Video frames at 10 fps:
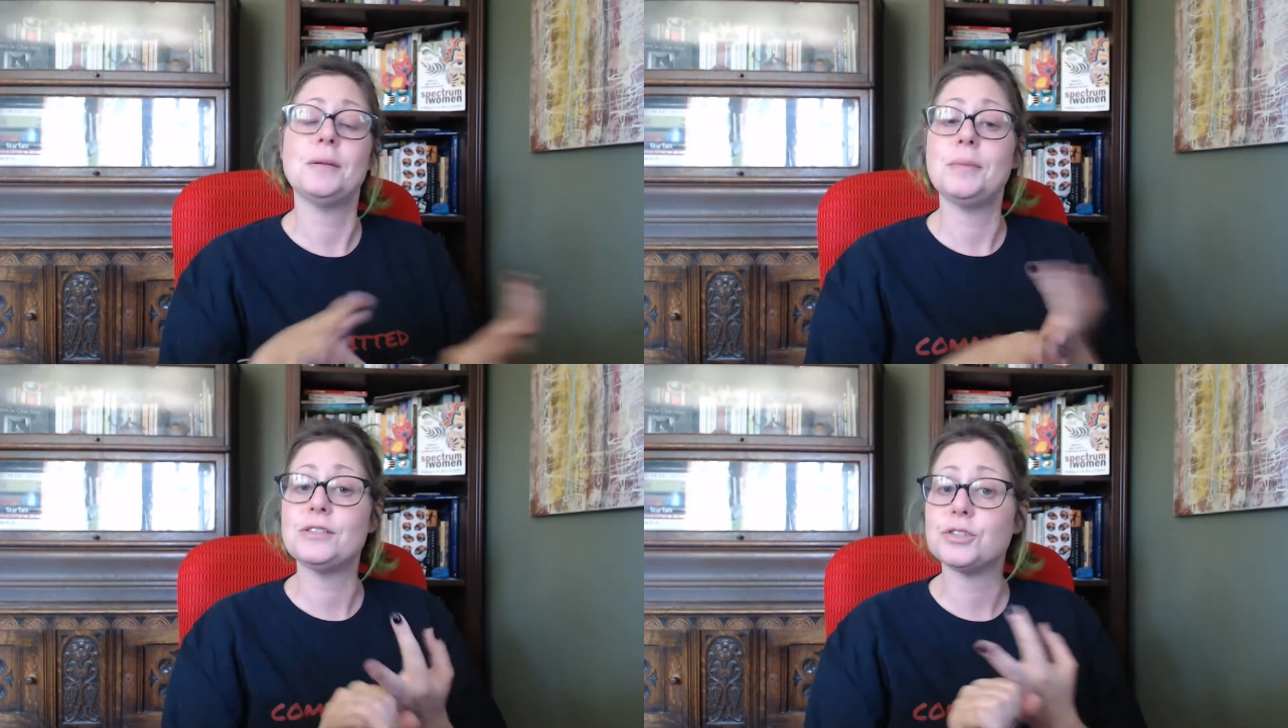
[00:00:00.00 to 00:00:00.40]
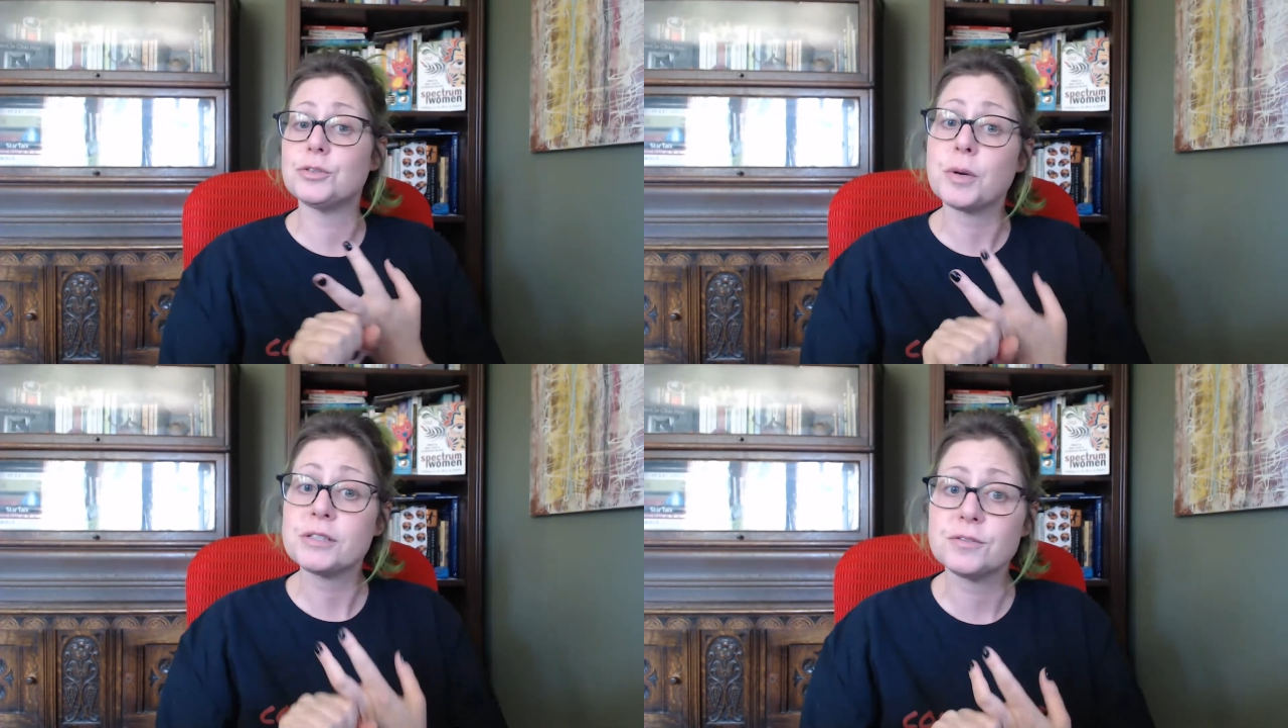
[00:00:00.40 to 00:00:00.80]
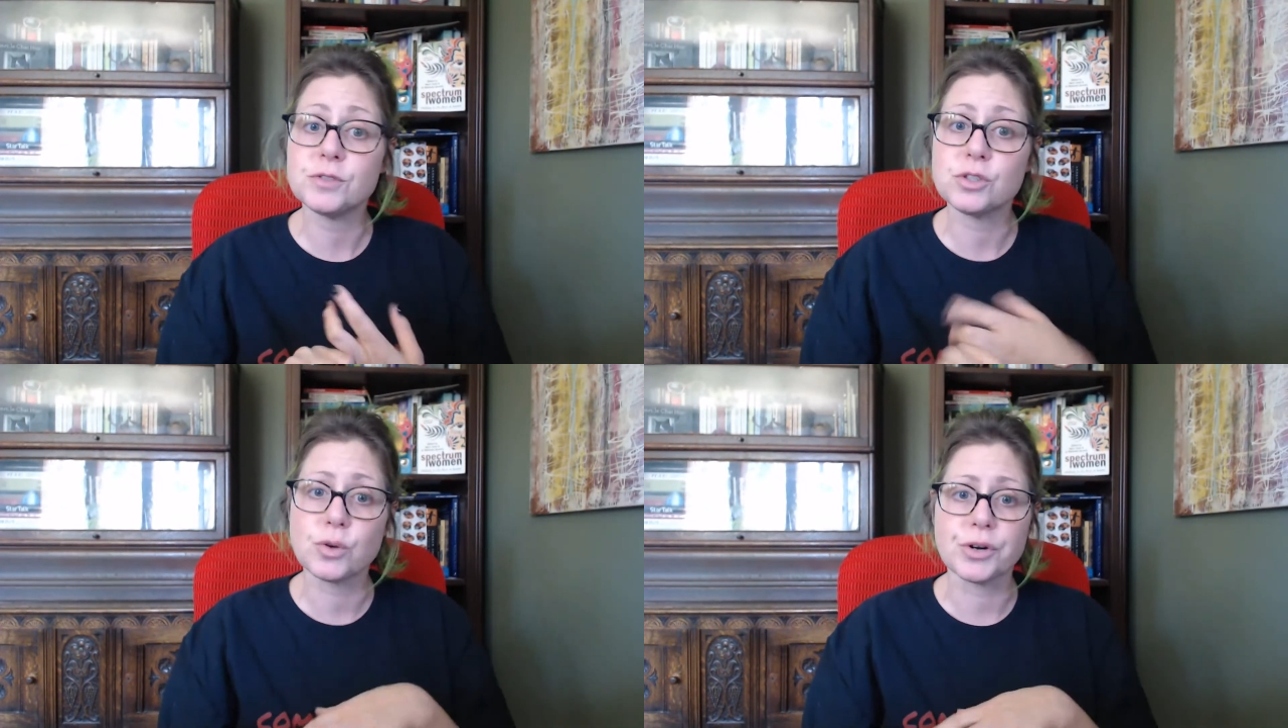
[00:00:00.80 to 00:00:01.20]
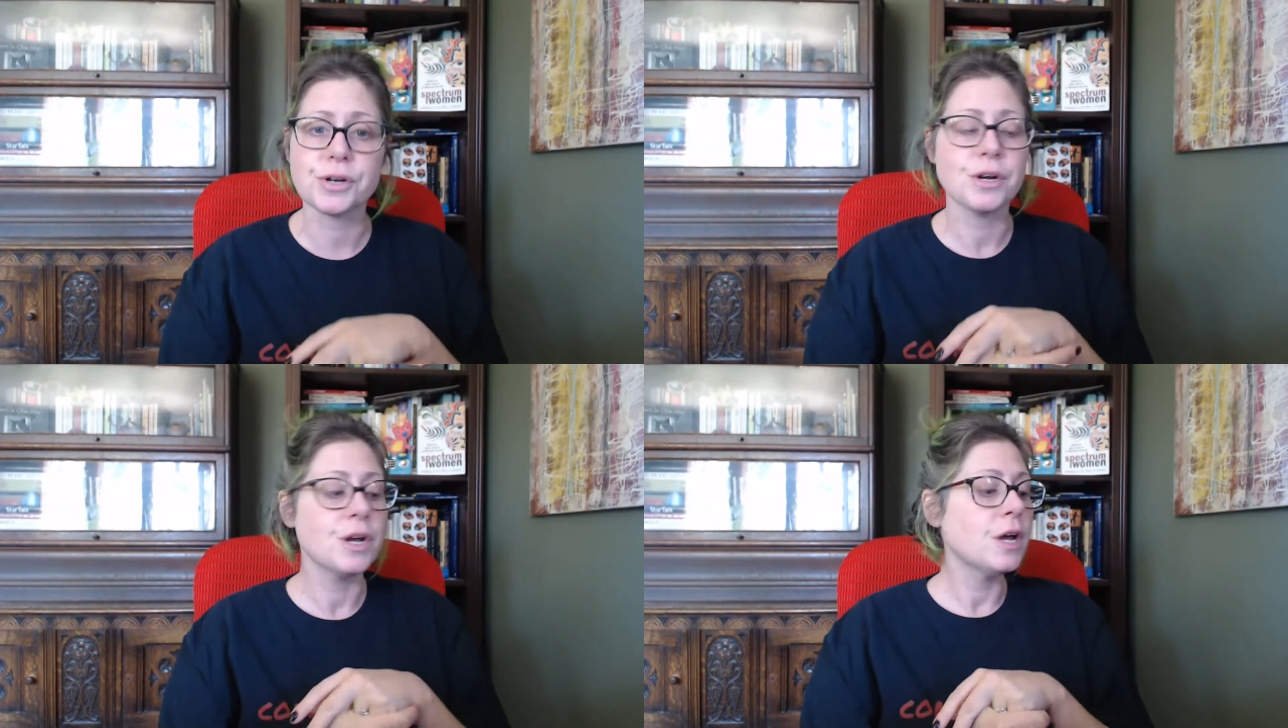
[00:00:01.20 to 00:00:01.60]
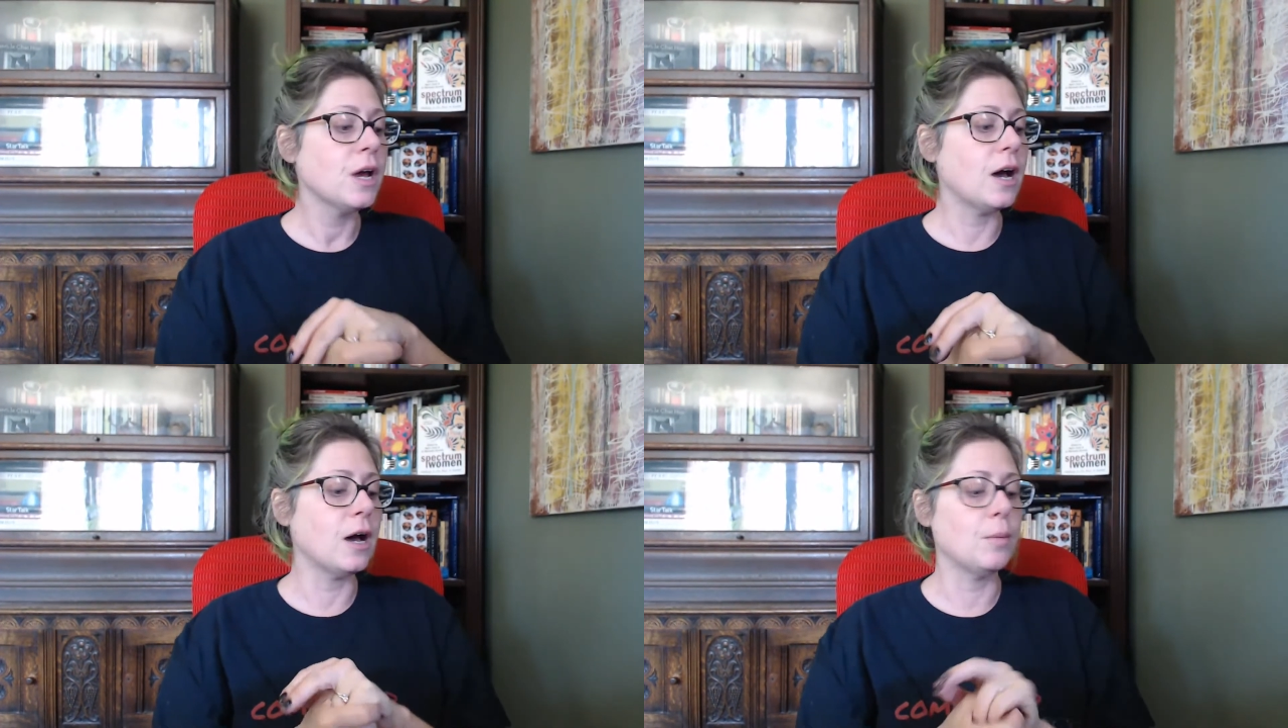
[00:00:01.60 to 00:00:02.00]
and major depressive disorder.
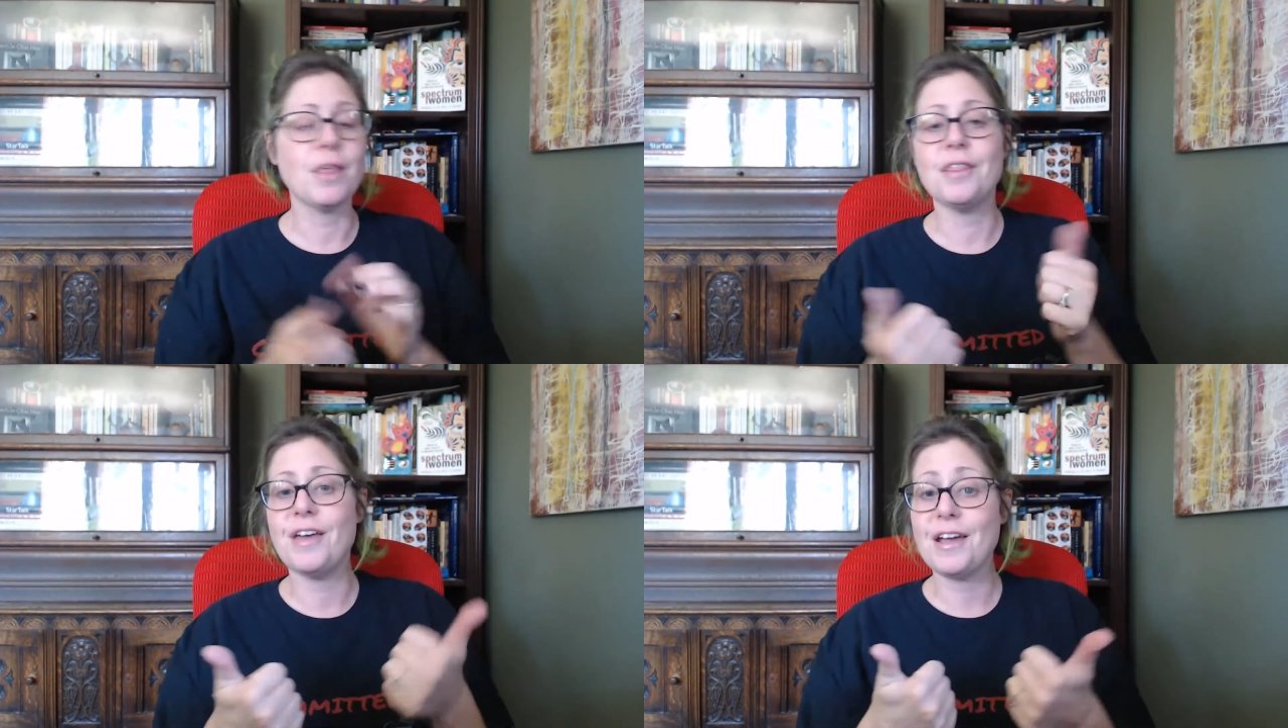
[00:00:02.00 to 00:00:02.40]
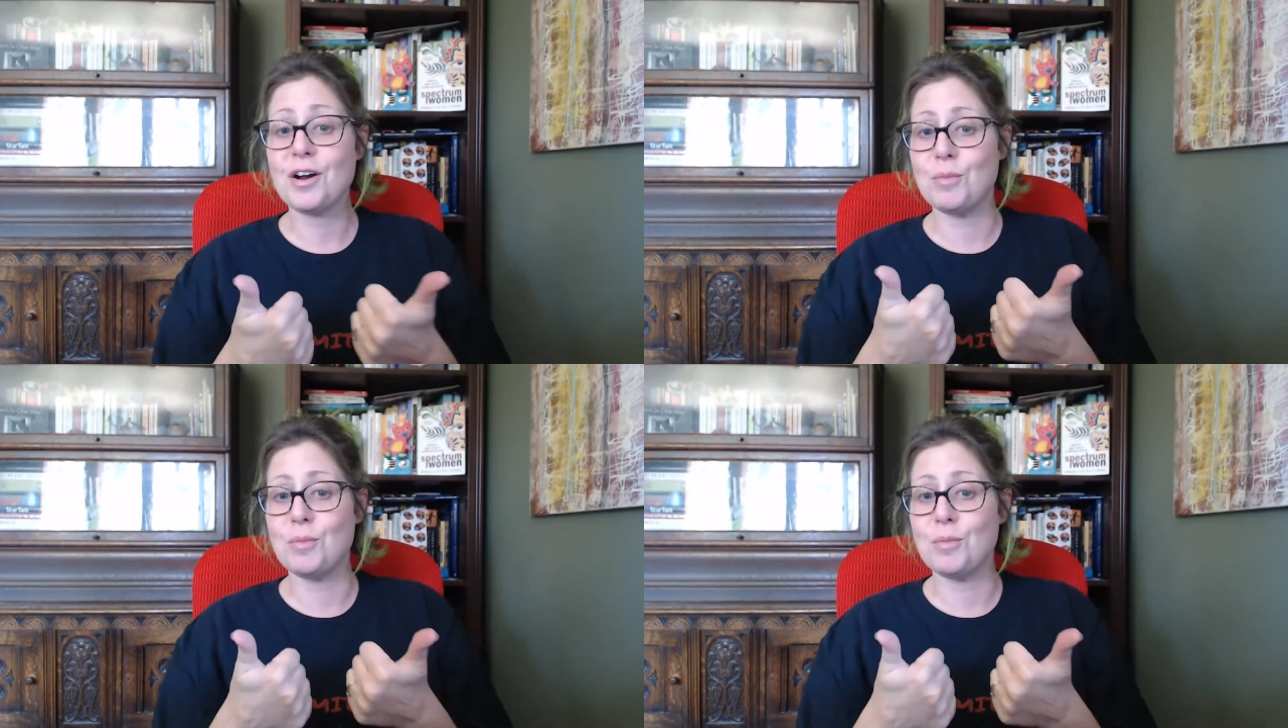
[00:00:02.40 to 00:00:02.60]
They are